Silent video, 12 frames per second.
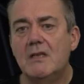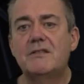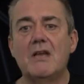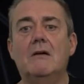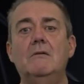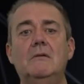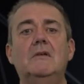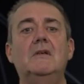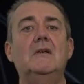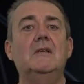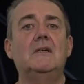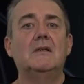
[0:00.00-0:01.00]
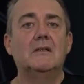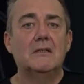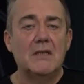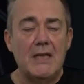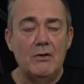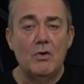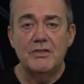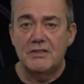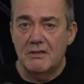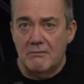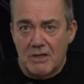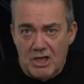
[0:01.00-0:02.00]
So, in order
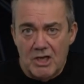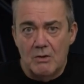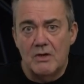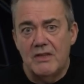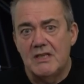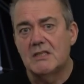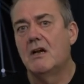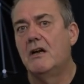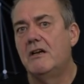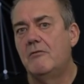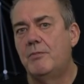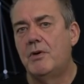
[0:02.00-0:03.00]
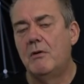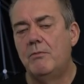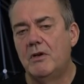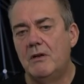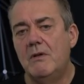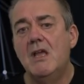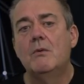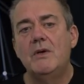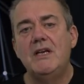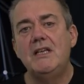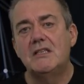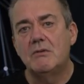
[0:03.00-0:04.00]
to cure this kind of problem,
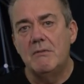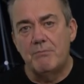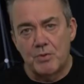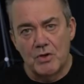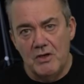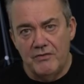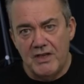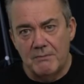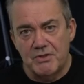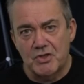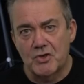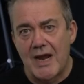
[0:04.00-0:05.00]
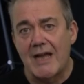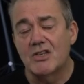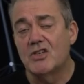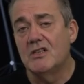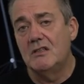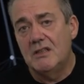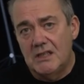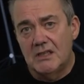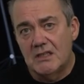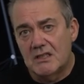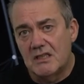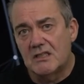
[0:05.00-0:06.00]
we need to improve the abstraction in
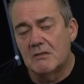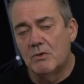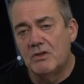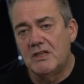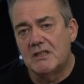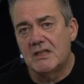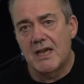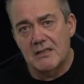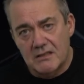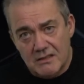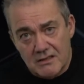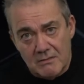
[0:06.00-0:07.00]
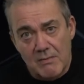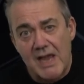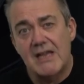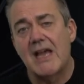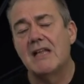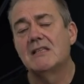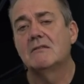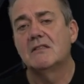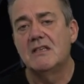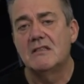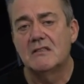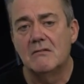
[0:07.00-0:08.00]
the system under test to make our
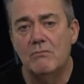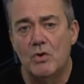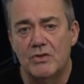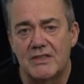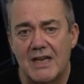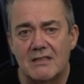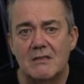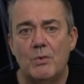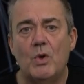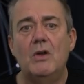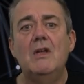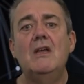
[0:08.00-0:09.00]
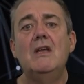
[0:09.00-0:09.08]
system more testable,